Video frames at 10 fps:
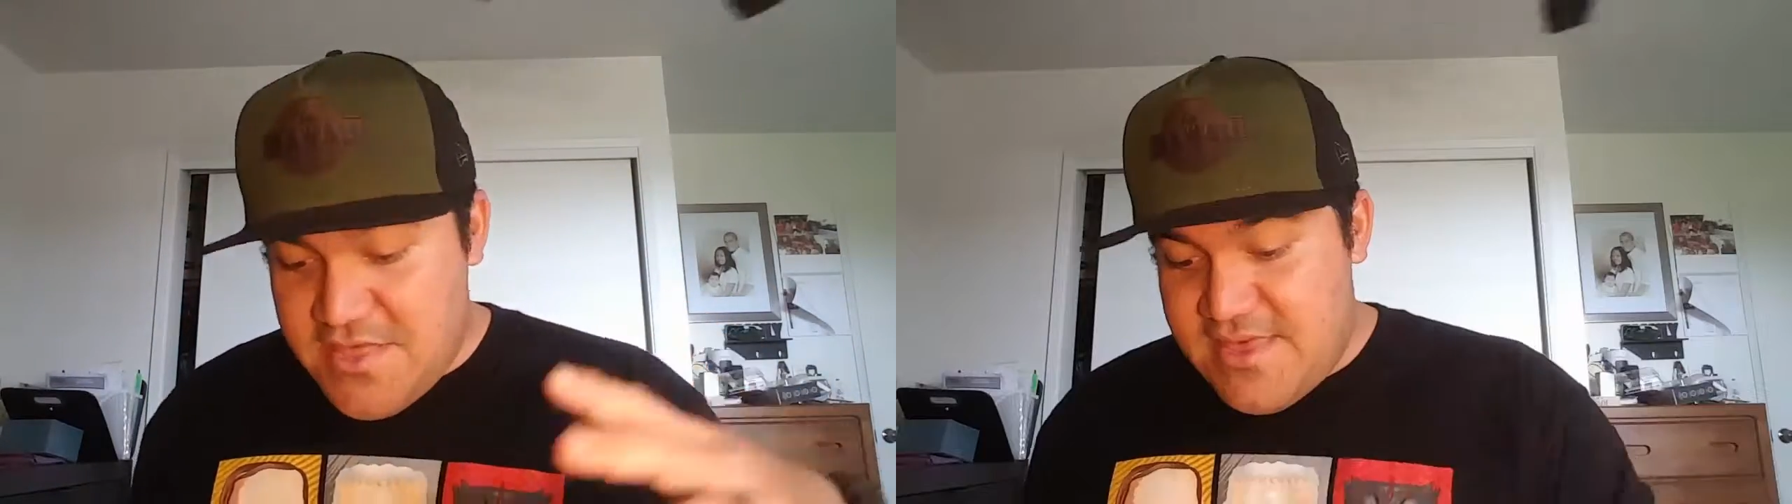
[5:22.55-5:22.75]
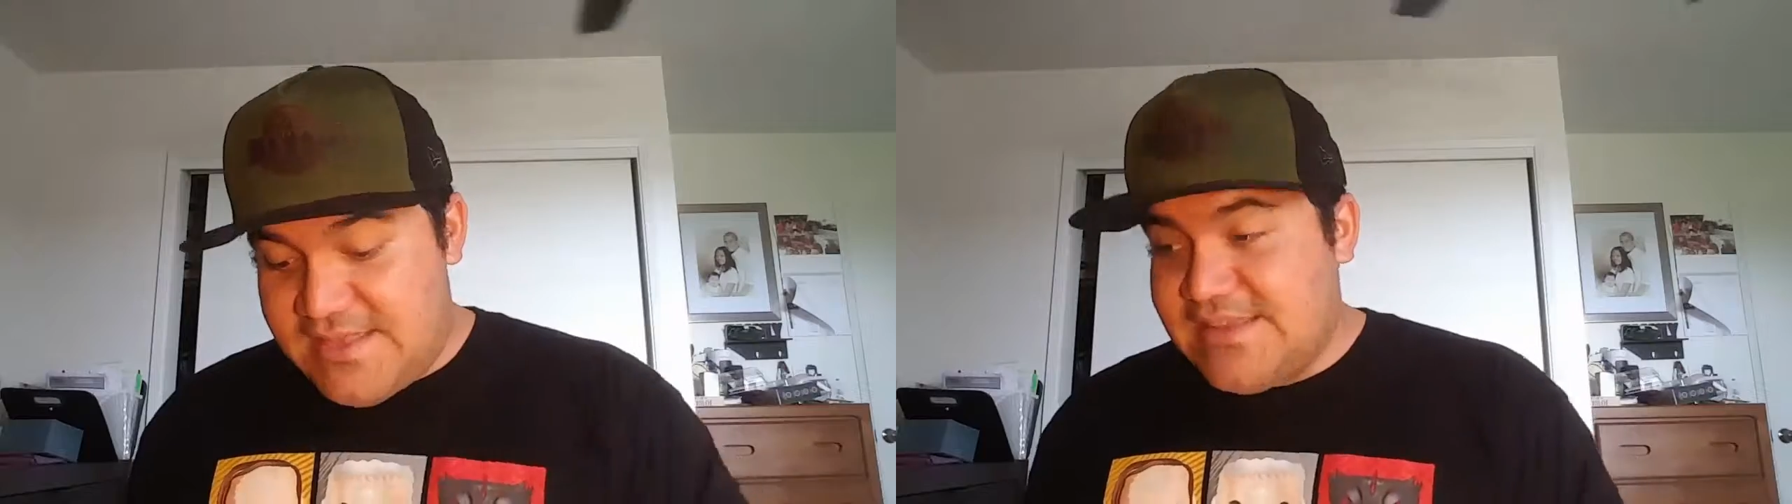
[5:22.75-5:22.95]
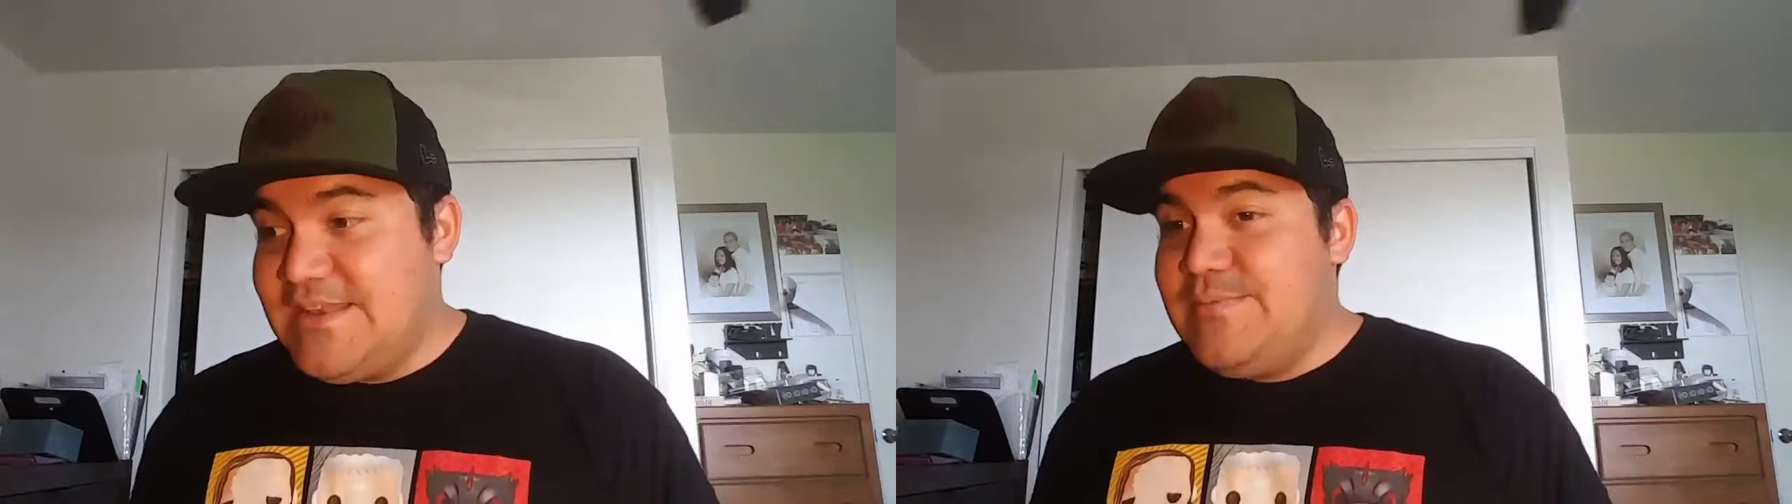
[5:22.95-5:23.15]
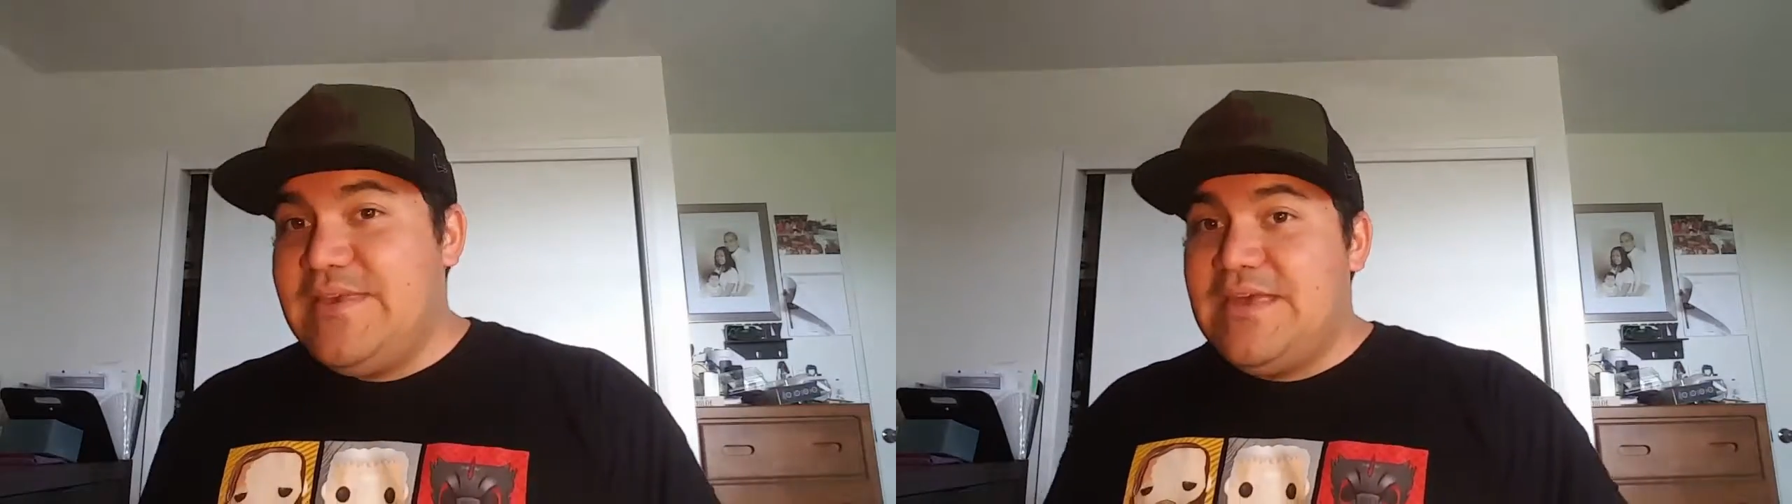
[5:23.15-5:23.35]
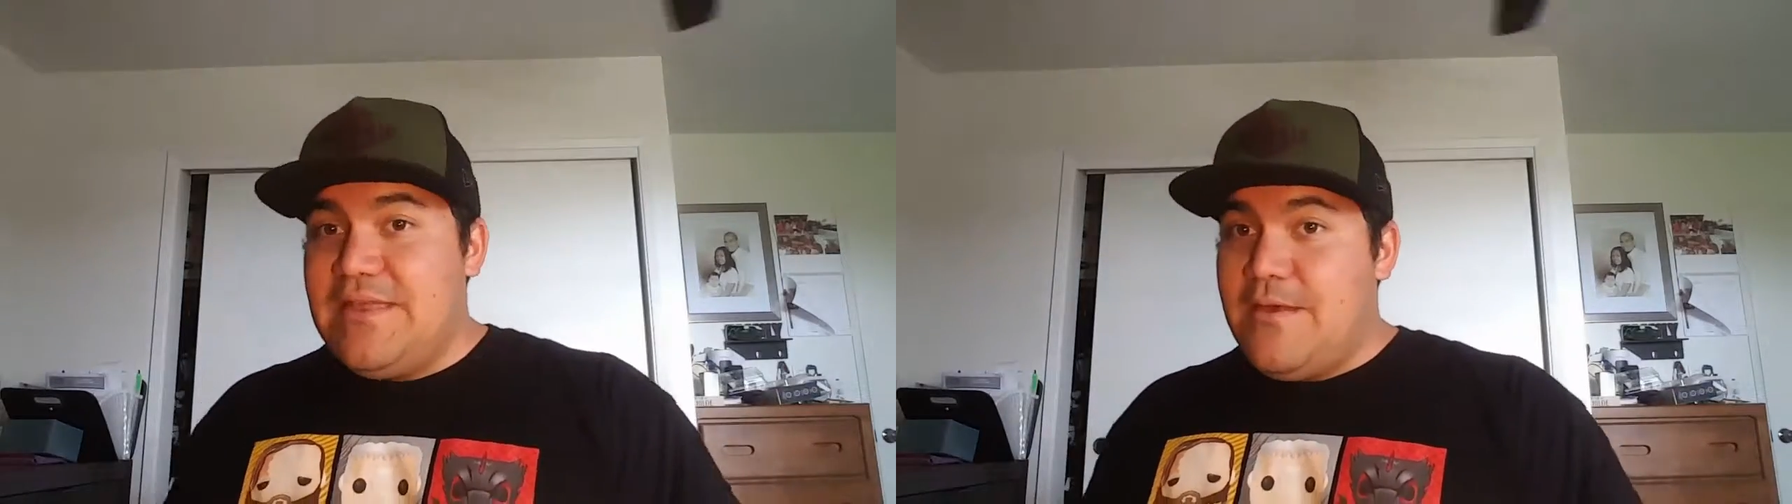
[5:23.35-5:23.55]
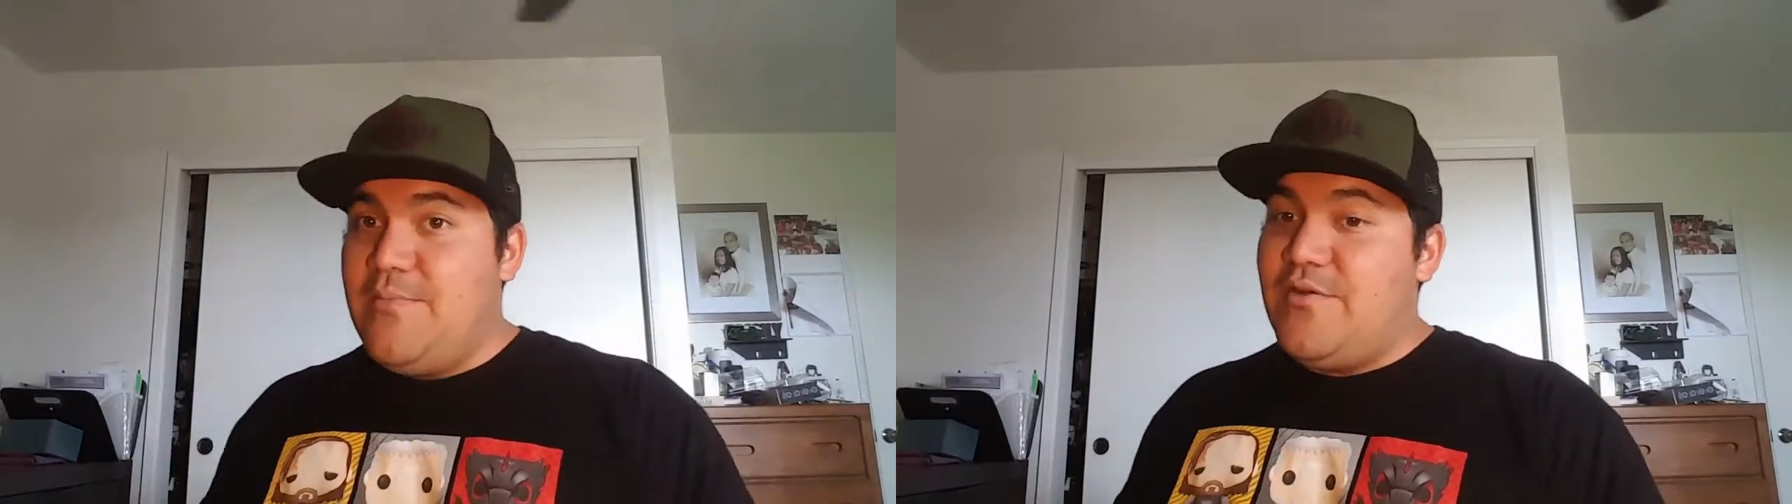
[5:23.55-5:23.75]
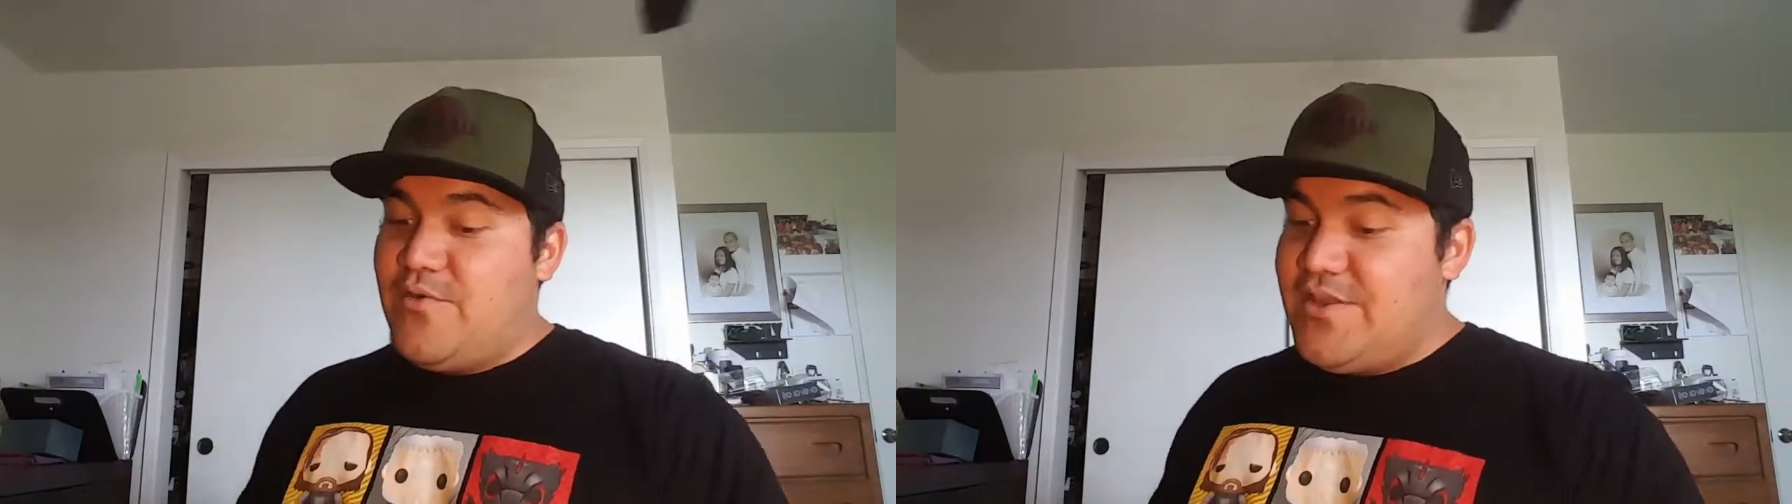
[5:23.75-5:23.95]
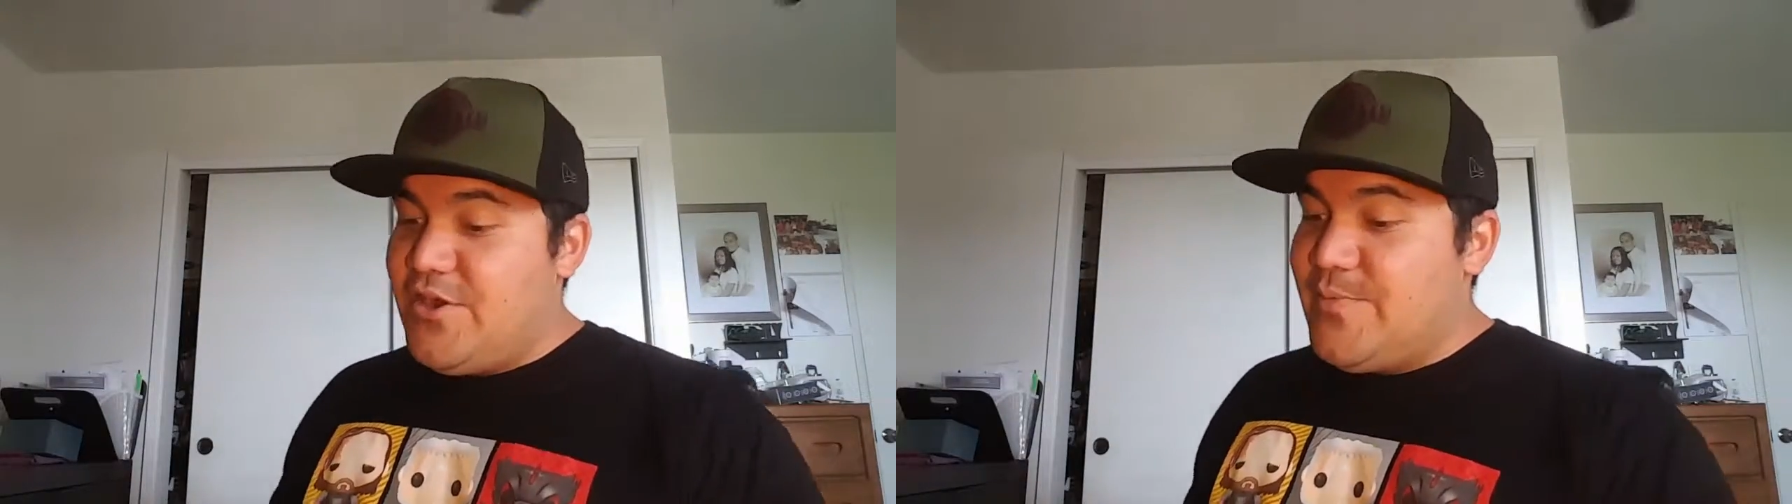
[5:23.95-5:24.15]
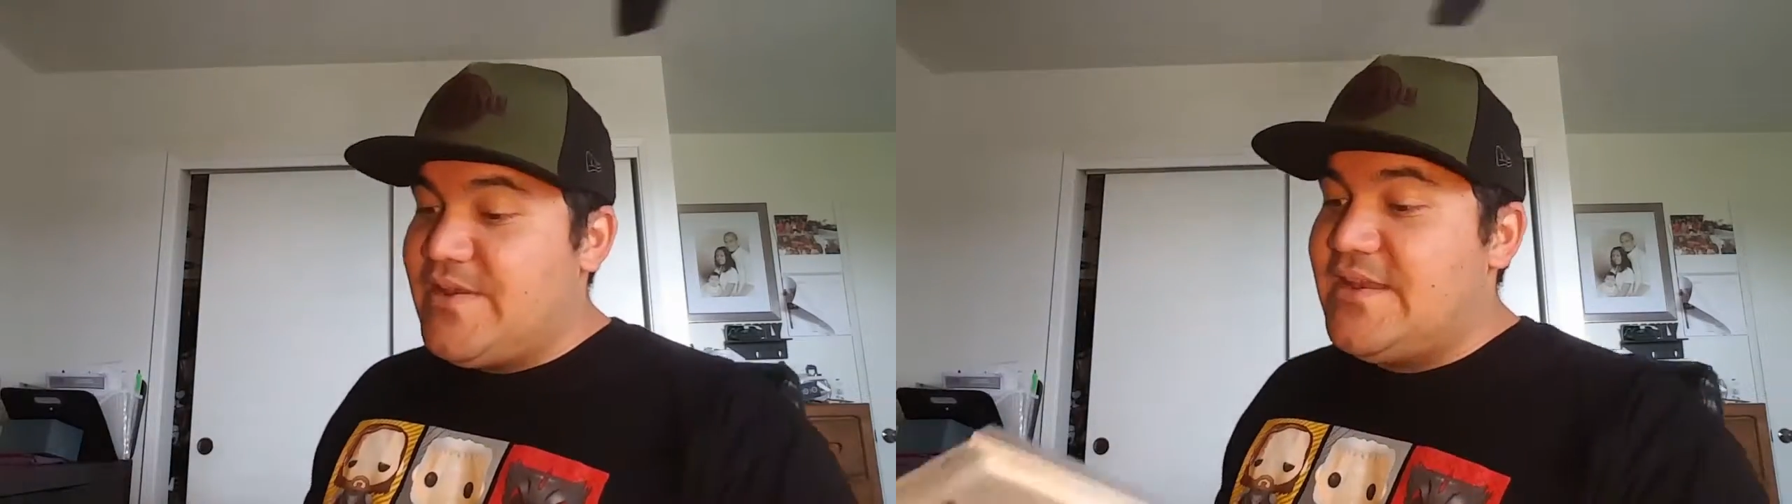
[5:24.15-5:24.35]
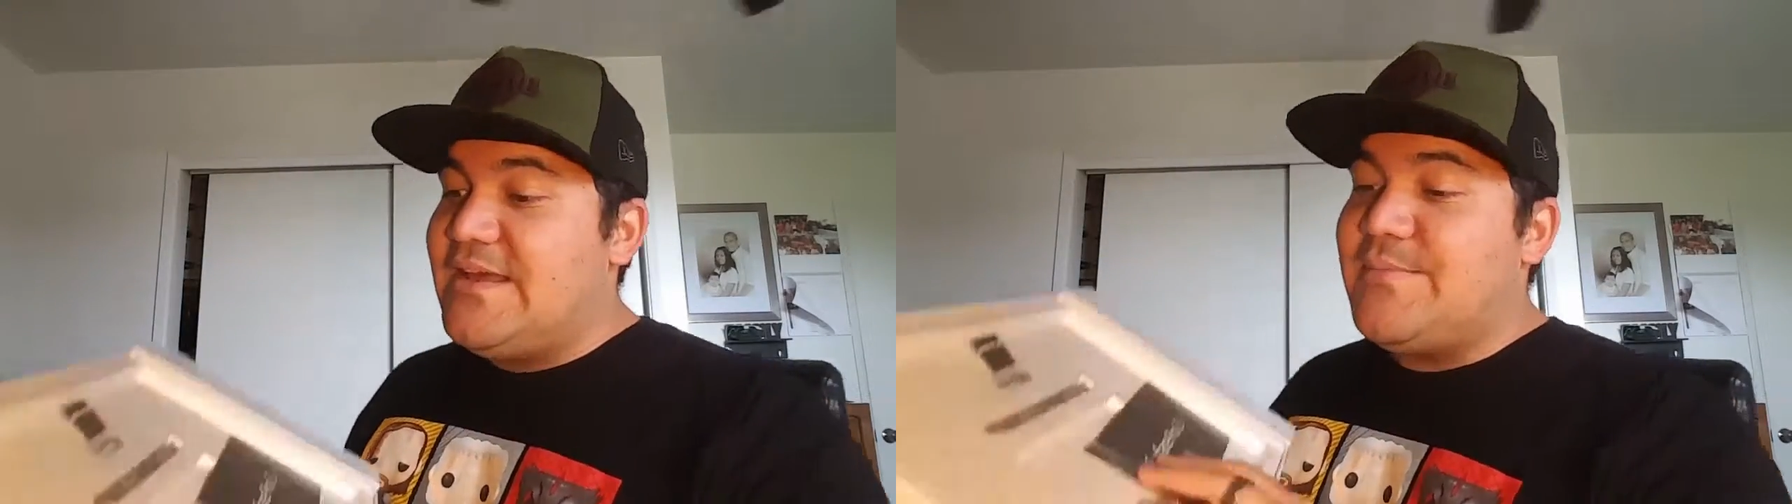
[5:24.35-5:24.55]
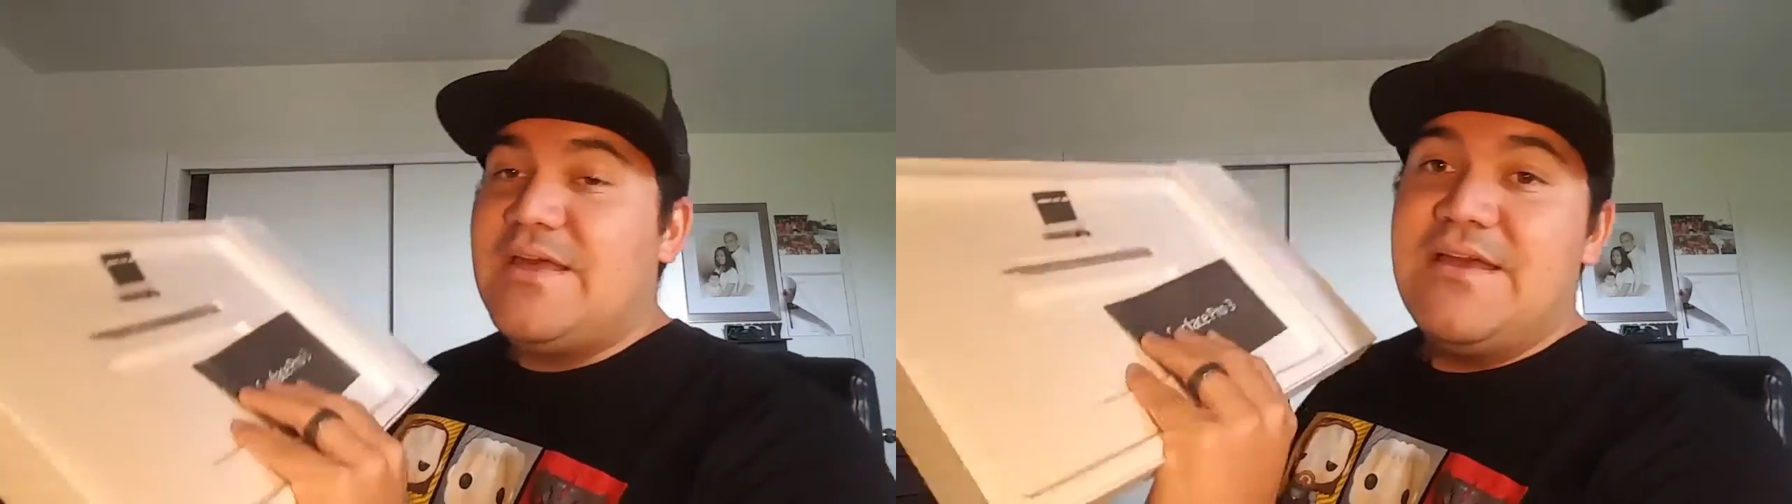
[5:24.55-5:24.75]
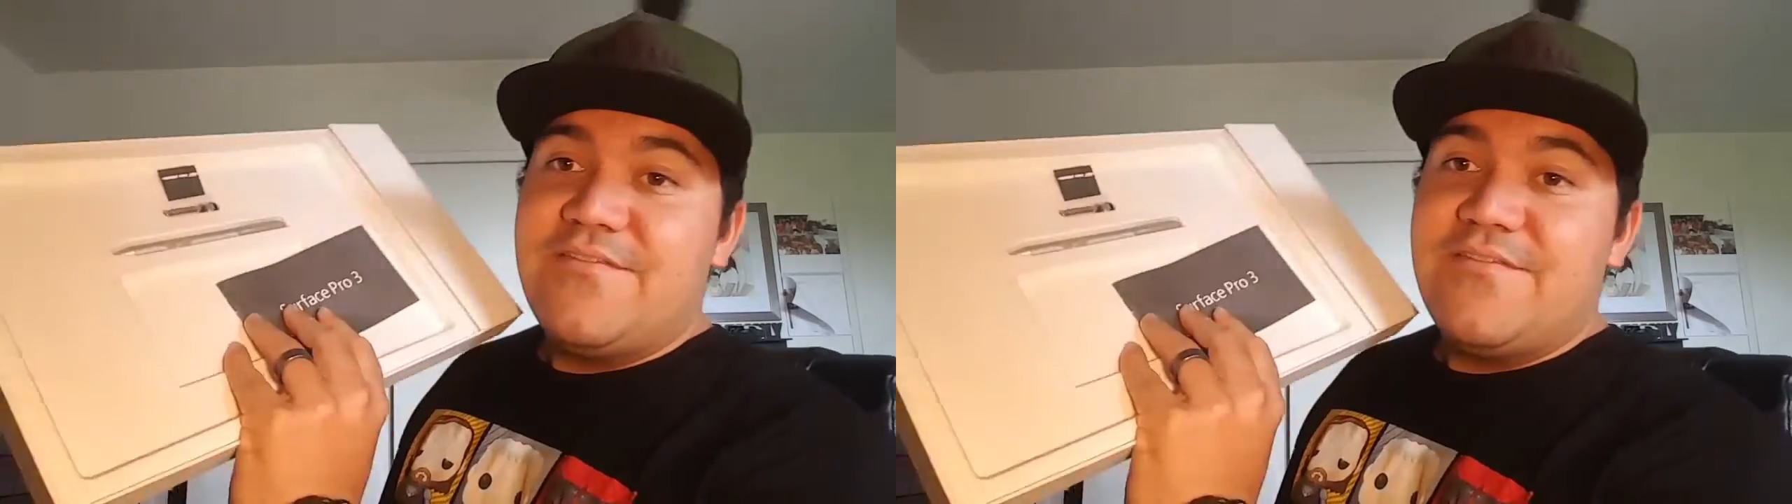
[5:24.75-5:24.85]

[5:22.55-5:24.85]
That's going to be it. But when you open it up,